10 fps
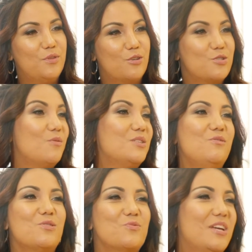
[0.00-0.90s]
there's always
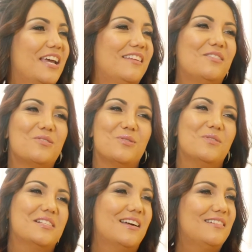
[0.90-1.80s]
Heroes Weekend, and they're
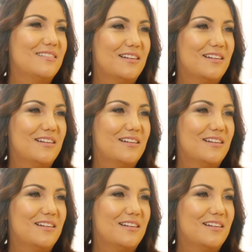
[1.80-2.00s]
so excited